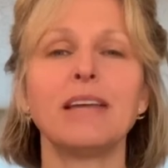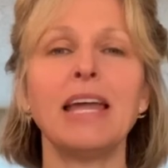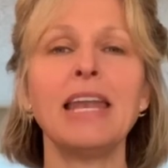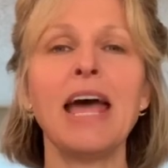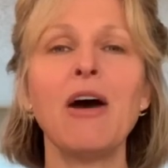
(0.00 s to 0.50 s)

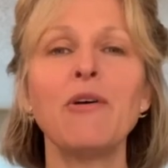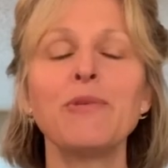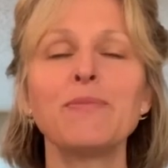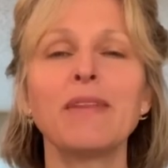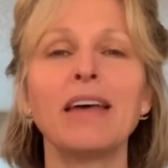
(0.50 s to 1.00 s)
And
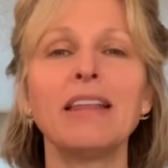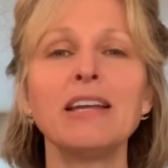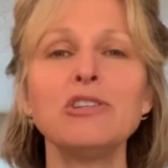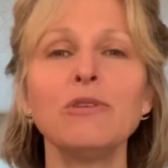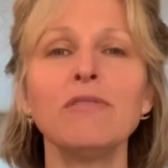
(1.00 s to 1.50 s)
now I'd
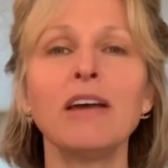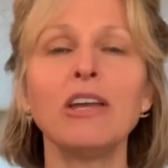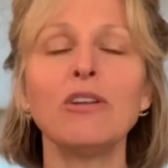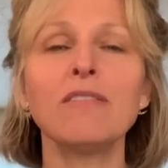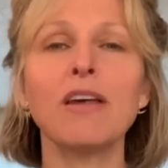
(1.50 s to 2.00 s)
like to invite
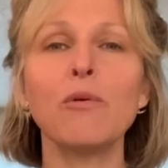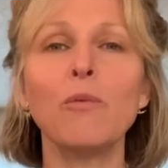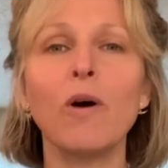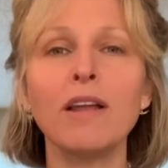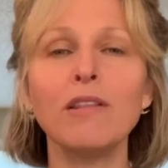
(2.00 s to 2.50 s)
you to say
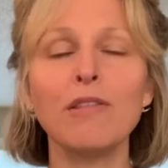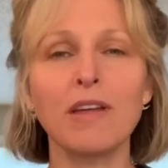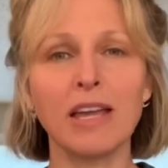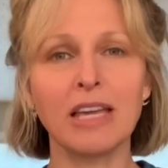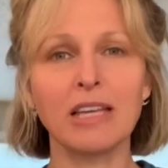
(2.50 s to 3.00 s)
one
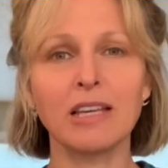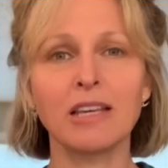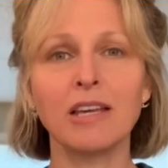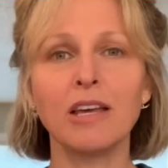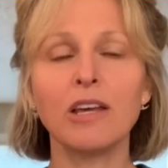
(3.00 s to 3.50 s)
thing
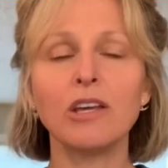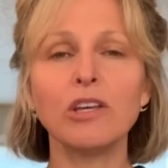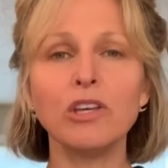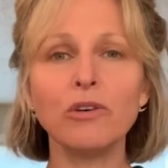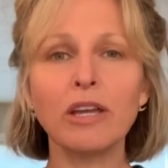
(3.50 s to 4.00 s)

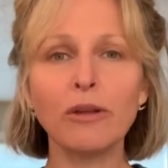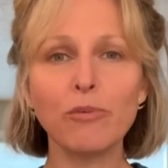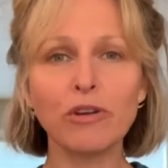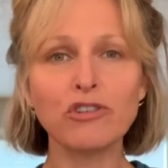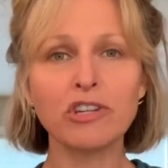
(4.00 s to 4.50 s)
you can
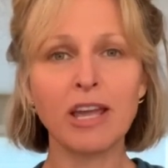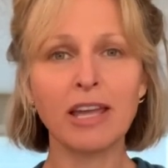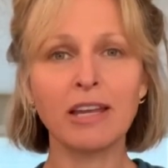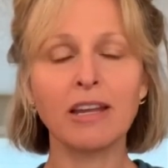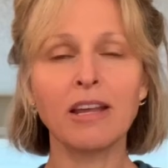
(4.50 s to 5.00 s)

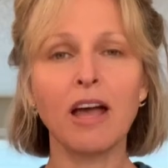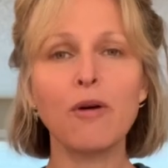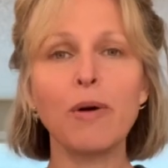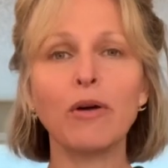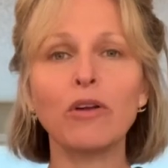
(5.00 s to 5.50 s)
appreciate
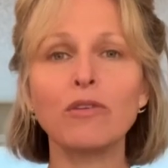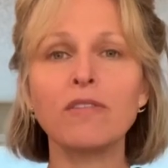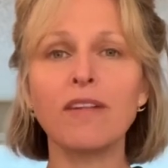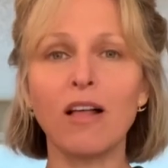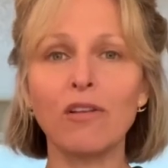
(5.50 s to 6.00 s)
about
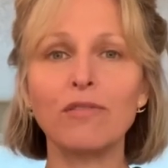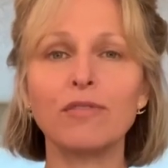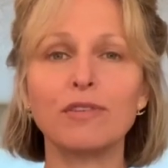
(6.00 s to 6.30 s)
yourself.